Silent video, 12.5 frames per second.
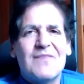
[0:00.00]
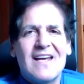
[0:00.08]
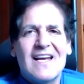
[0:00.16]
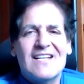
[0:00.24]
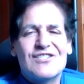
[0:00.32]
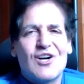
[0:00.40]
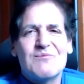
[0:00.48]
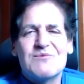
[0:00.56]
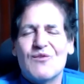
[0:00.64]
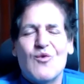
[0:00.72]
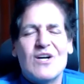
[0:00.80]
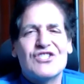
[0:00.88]
In terms
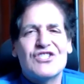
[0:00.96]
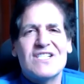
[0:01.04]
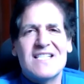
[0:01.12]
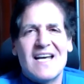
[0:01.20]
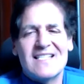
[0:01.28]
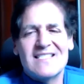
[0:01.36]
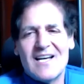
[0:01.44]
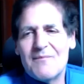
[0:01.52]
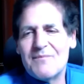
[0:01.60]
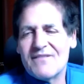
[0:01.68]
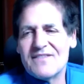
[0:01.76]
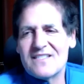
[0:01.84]
of what she takes up,
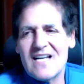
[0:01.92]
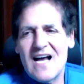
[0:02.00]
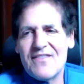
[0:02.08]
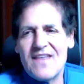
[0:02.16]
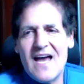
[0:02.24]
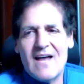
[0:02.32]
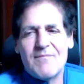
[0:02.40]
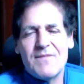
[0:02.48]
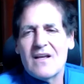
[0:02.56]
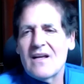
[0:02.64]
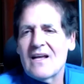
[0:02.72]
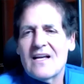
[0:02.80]
if it's not that,
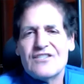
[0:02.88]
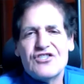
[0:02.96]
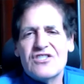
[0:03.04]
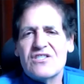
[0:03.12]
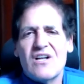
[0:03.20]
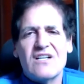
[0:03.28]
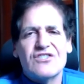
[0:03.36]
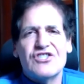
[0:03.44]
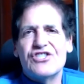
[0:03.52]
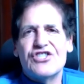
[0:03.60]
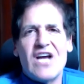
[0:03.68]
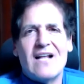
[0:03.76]
just as long as she
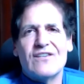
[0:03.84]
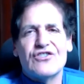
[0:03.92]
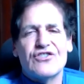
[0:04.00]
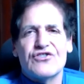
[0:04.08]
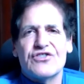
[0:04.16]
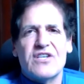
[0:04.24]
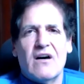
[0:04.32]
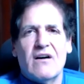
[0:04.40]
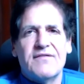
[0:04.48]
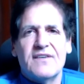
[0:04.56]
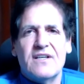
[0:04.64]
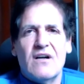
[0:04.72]
challenges herself,
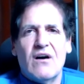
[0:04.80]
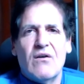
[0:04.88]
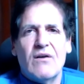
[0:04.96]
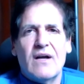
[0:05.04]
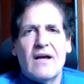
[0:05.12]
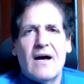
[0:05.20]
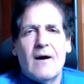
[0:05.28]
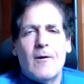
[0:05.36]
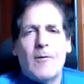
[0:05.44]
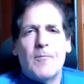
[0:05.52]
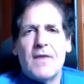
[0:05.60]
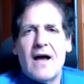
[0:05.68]

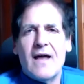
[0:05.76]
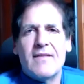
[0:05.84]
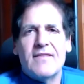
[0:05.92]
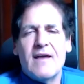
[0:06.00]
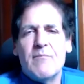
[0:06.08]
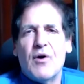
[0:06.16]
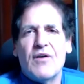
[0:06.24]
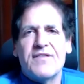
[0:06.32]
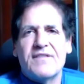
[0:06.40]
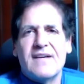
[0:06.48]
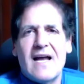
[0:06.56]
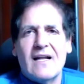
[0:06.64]
they both have
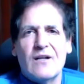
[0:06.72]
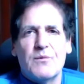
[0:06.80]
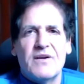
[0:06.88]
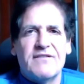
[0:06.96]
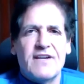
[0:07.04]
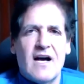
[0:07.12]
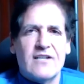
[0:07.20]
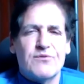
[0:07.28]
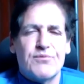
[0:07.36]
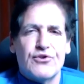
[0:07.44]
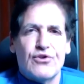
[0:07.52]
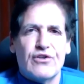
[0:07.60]
got a little bit of an
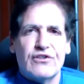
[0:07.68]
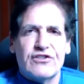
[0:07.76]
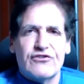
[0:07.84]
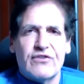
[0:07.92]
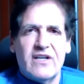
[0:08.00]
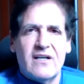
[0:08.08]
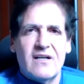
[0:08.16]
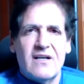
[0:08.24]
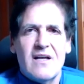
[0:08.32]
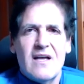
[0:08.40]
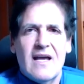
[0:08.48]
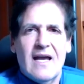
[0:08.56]
entrepreneurial streak.
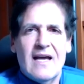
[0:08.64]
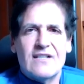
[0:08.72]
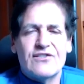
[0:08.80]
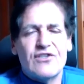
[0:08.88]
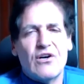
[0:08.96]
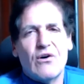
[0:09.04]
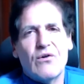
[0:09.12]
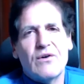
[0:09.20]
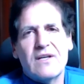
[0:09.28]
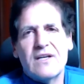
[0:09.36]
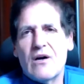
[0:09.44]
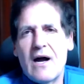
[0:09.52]
And so,
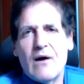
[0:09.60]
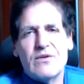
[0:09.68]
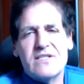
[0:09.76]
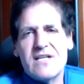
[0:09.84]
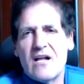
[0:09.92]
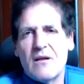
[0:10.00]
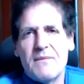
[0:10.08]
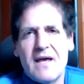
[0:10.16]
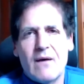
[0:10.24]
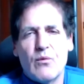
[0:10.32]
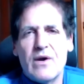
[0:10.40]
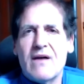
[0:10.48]
I always tell them
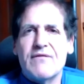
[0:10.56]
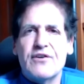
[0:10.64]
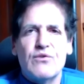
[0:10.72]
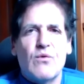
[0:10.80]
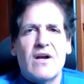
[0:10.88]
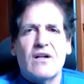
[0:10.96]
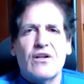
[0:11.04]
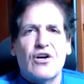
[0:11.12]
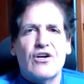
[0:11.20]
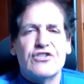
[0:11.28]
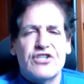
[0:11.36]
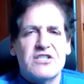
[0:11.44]
that whatever you want to
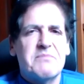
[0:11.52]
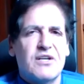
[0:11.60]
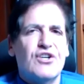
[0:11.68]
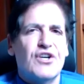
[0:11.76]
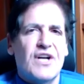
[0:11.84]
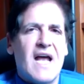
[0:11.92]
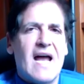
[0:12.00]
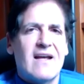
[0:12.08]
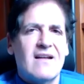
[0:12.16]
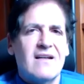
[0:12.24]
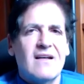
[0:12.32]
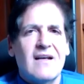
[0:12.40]
learn, just be good at
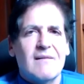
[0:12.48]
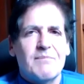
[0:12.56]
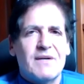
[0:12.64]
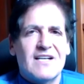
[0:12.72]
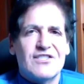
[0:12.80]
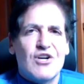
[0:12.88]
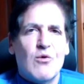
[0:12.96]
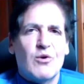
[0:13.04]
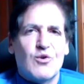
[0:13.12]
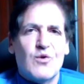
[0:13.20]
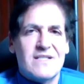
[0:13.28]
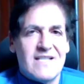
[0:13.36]
it, because no one
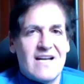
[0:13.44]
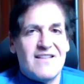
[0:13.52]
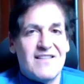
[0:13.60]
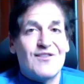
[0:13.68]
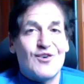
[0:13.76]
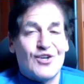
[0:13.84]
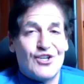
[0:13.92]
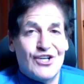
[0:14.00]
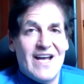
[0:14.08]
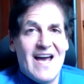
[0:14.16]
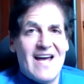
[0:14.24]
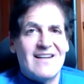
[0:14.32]
quits anything they're good
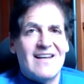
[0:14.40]
at.